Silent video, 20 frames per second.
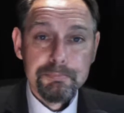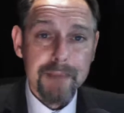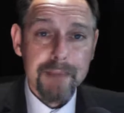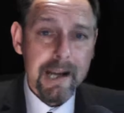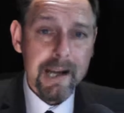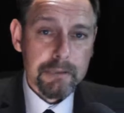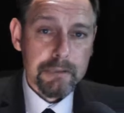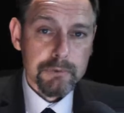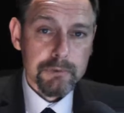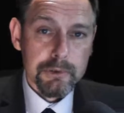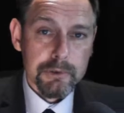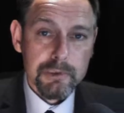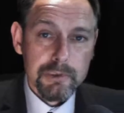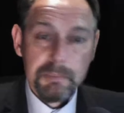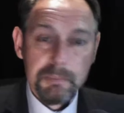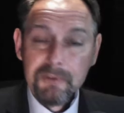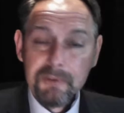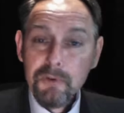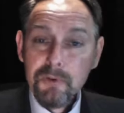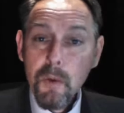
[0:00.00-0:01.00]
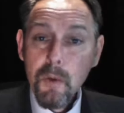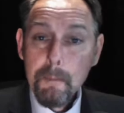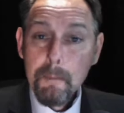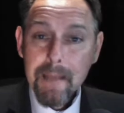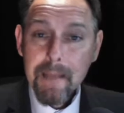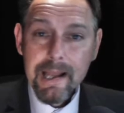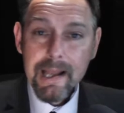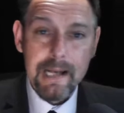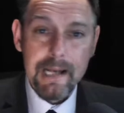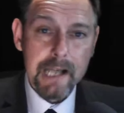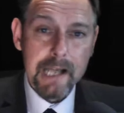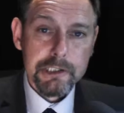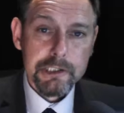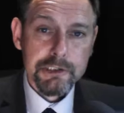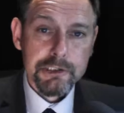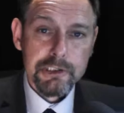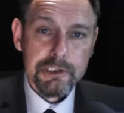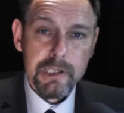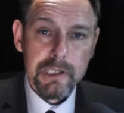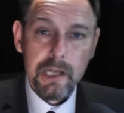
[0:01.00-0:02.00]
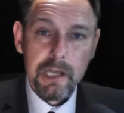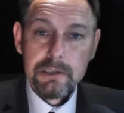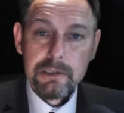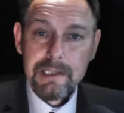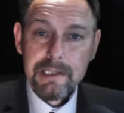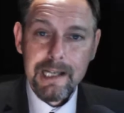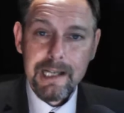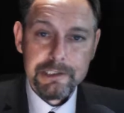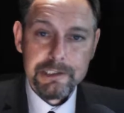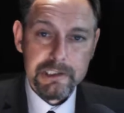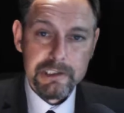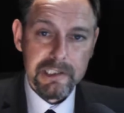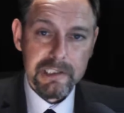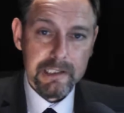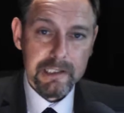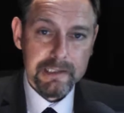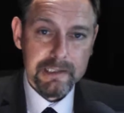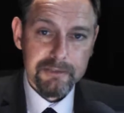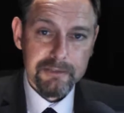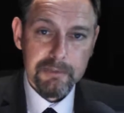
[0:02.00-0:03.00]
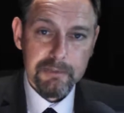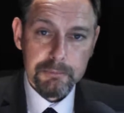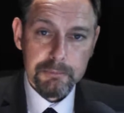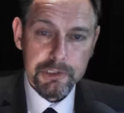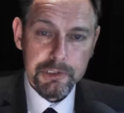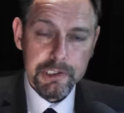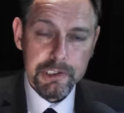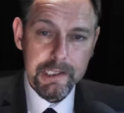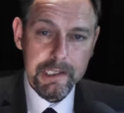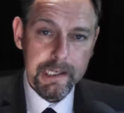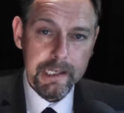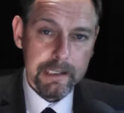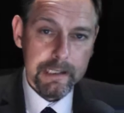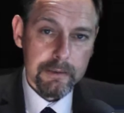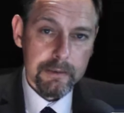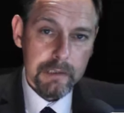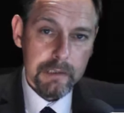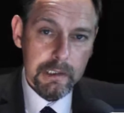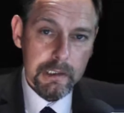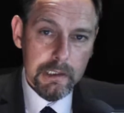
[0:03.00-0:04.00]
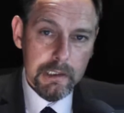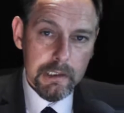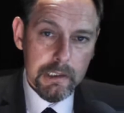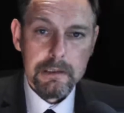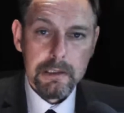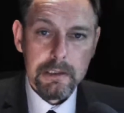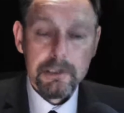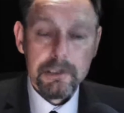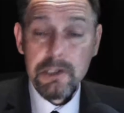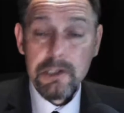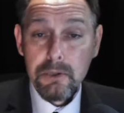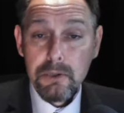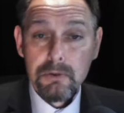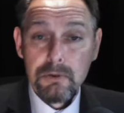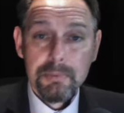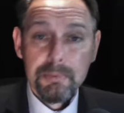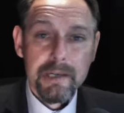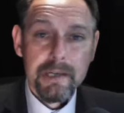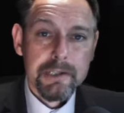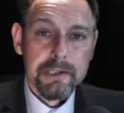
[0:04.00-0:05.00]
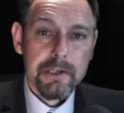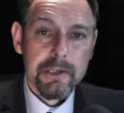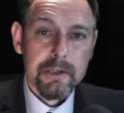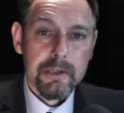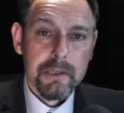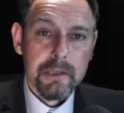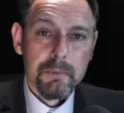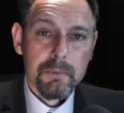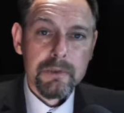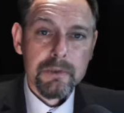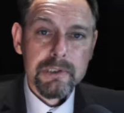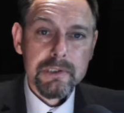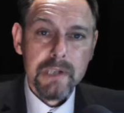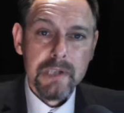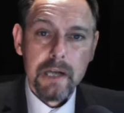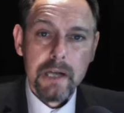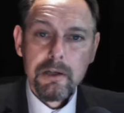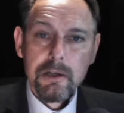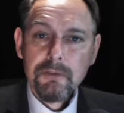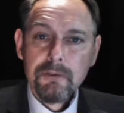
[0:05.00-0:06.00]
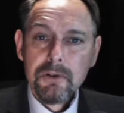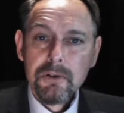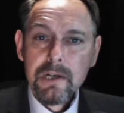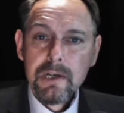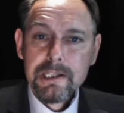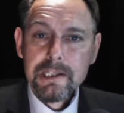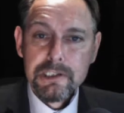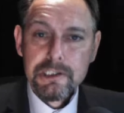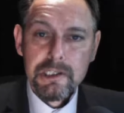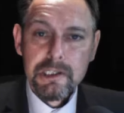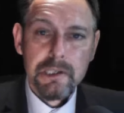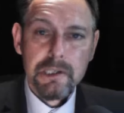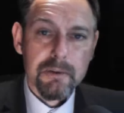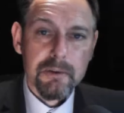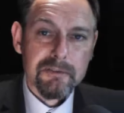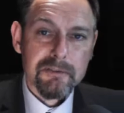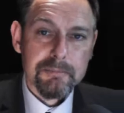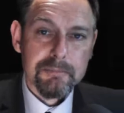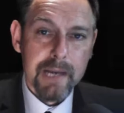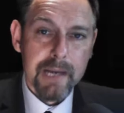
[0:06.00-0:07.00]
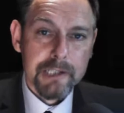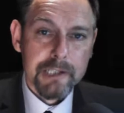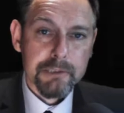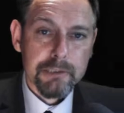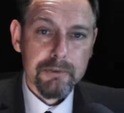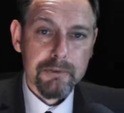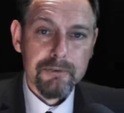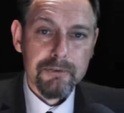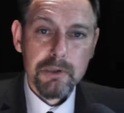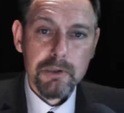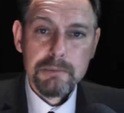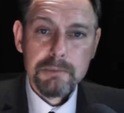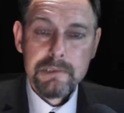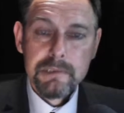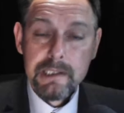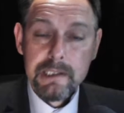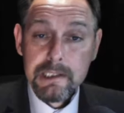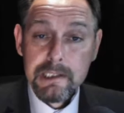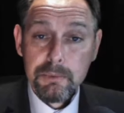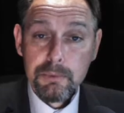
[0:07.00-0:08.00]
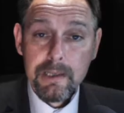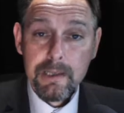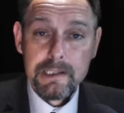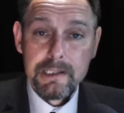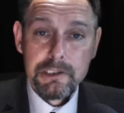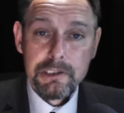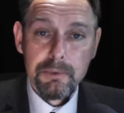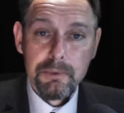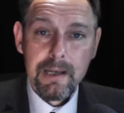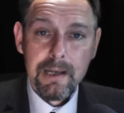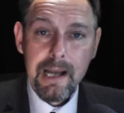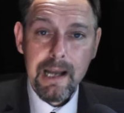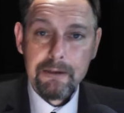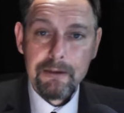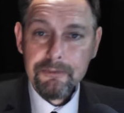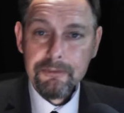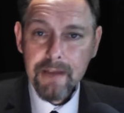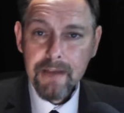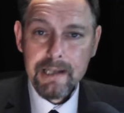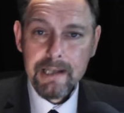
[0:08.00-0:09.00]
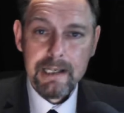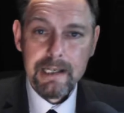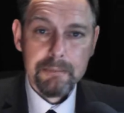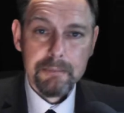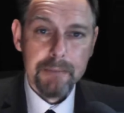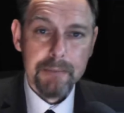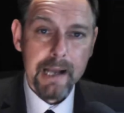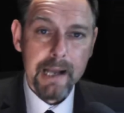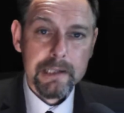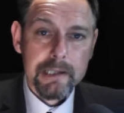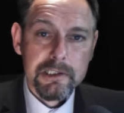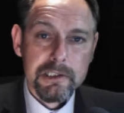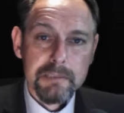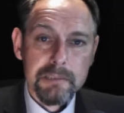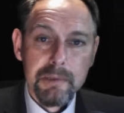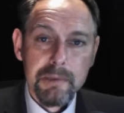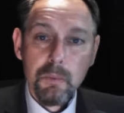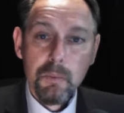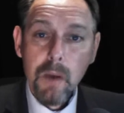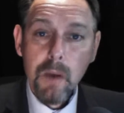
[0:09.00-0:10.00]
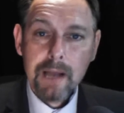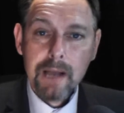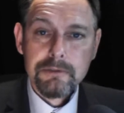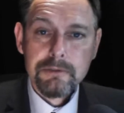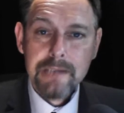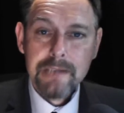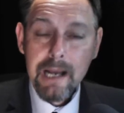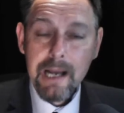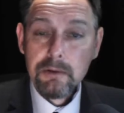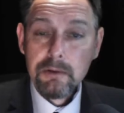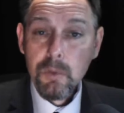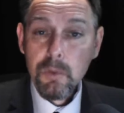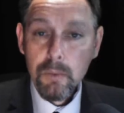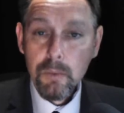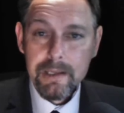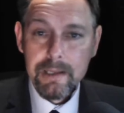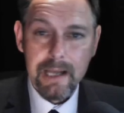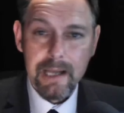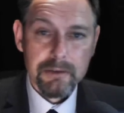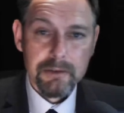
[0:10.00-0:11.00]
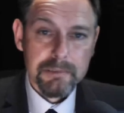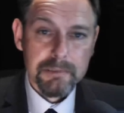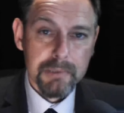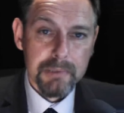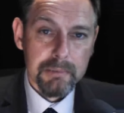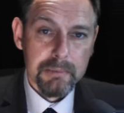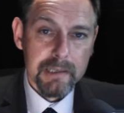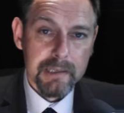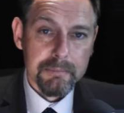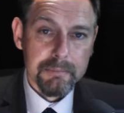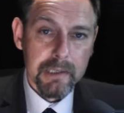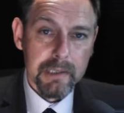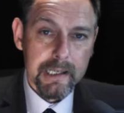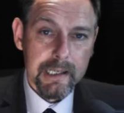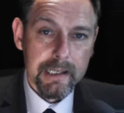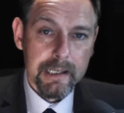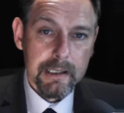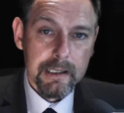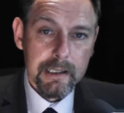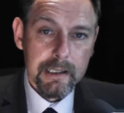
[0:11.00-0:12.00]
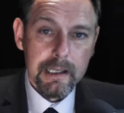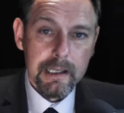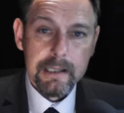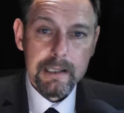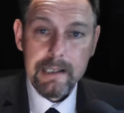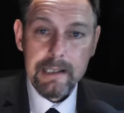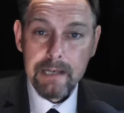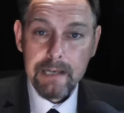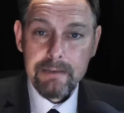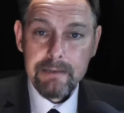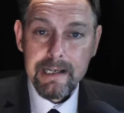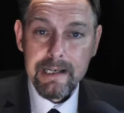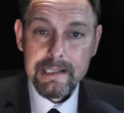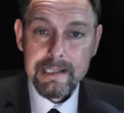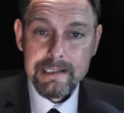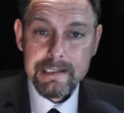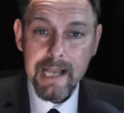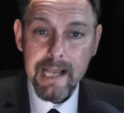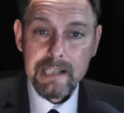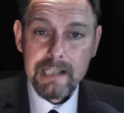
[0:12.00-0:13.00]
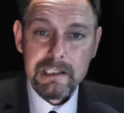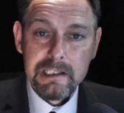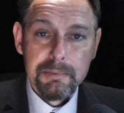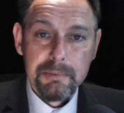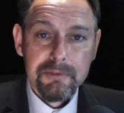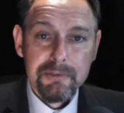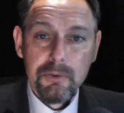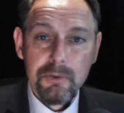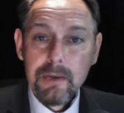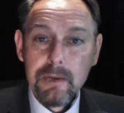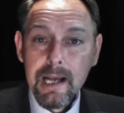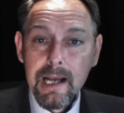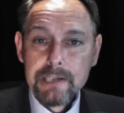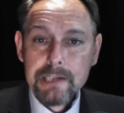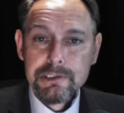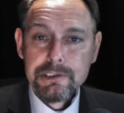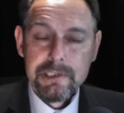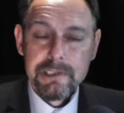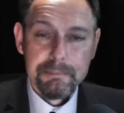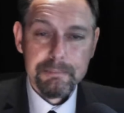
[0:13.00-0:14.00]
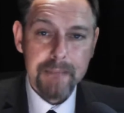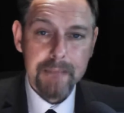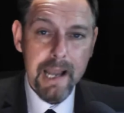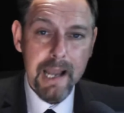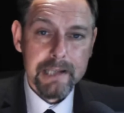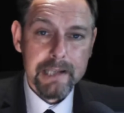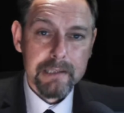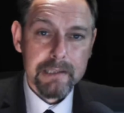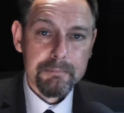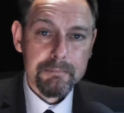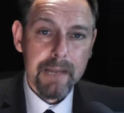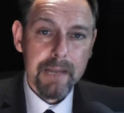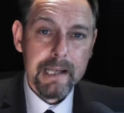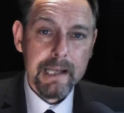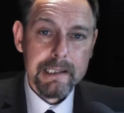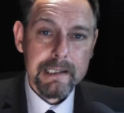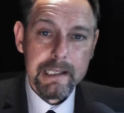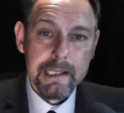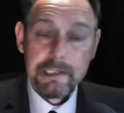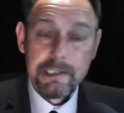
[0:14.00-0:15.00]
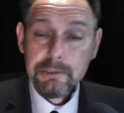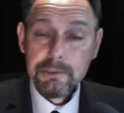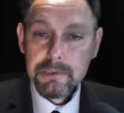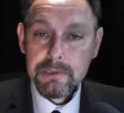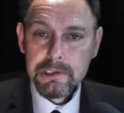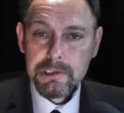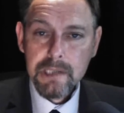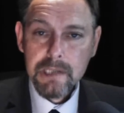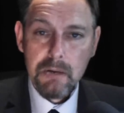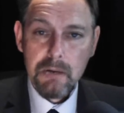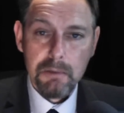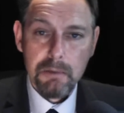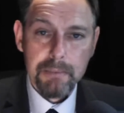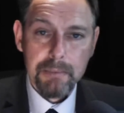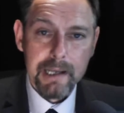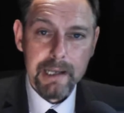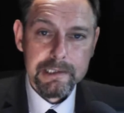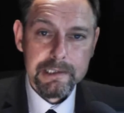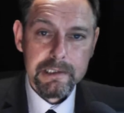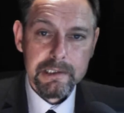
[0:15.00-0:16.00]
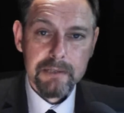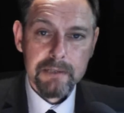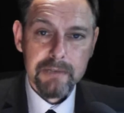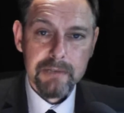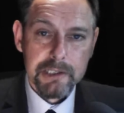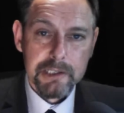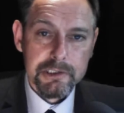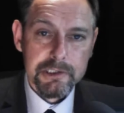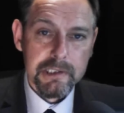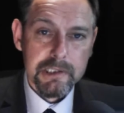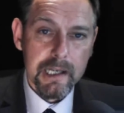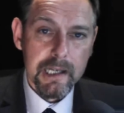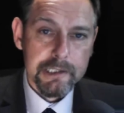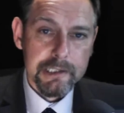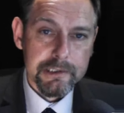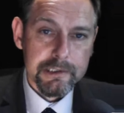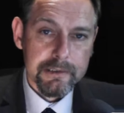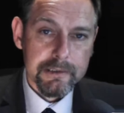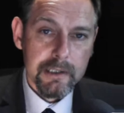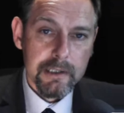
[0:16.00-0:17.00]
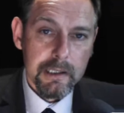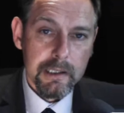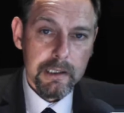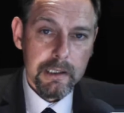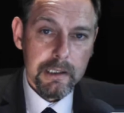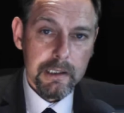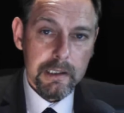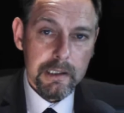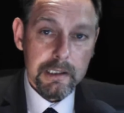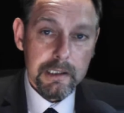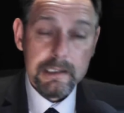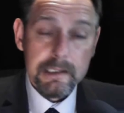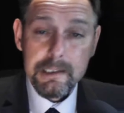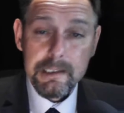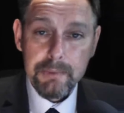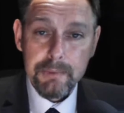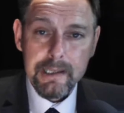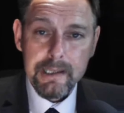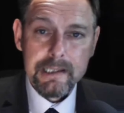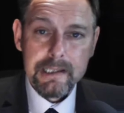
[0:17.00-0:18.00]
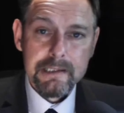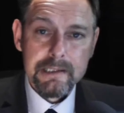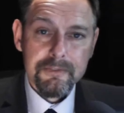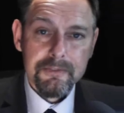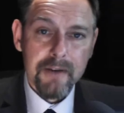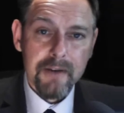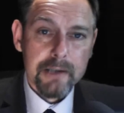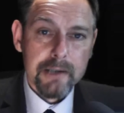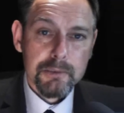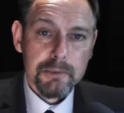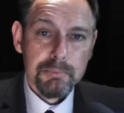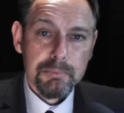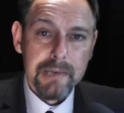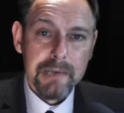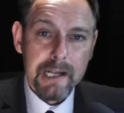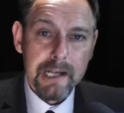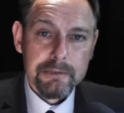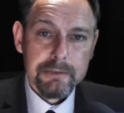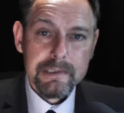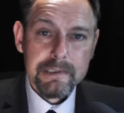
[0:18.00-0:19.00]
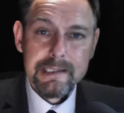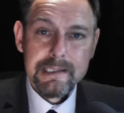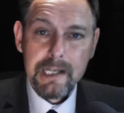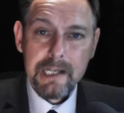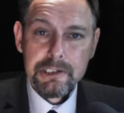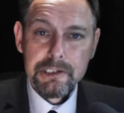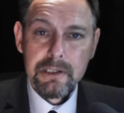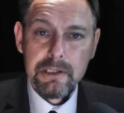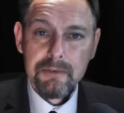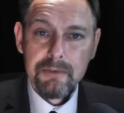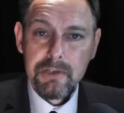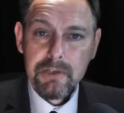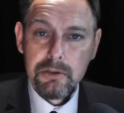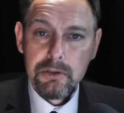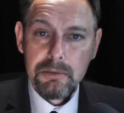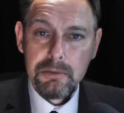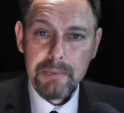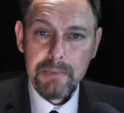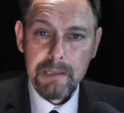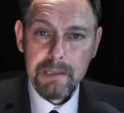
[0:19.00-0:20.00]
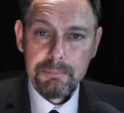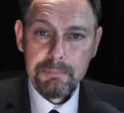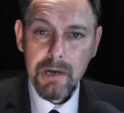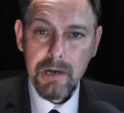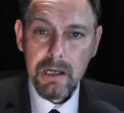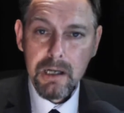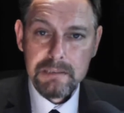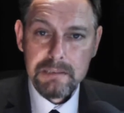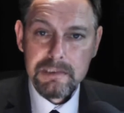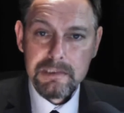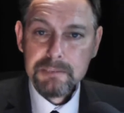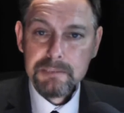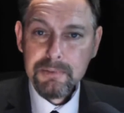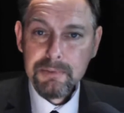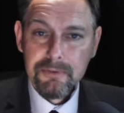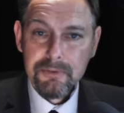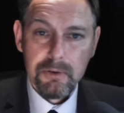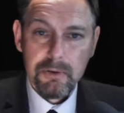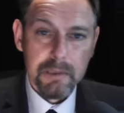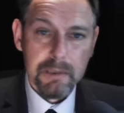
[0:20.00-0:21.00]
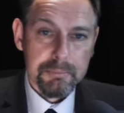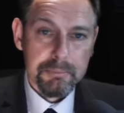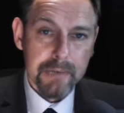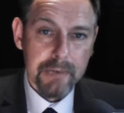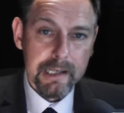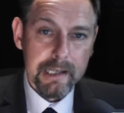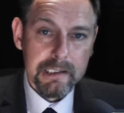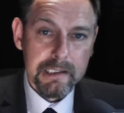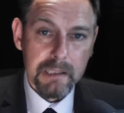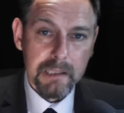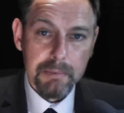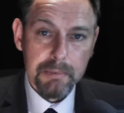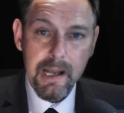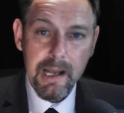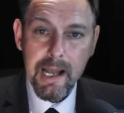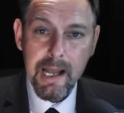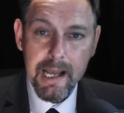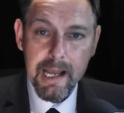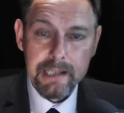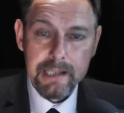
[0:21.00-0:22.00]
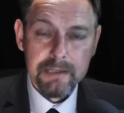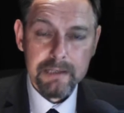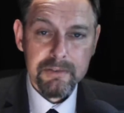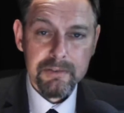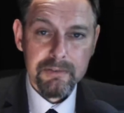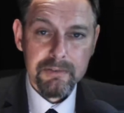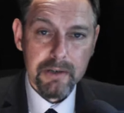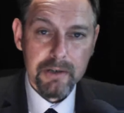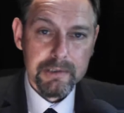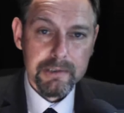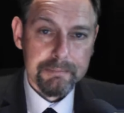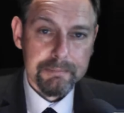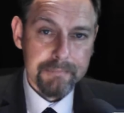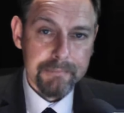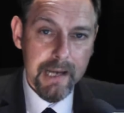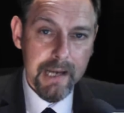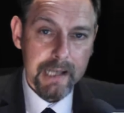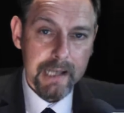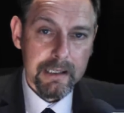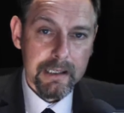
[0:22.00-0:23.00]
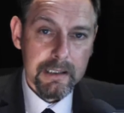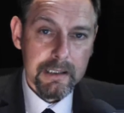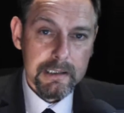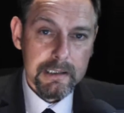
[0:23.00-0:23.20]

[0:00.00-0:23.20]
bank rules before May election slows legislative machine. The European Union will sign off on a slew of major reforms this week to allow failing banks to be wound down without public money, clearing its desk before elections in May that may lead to a slower pace of legislation. This week is the final plenary session of the European Parliament before it breaks up ahead of the vote in May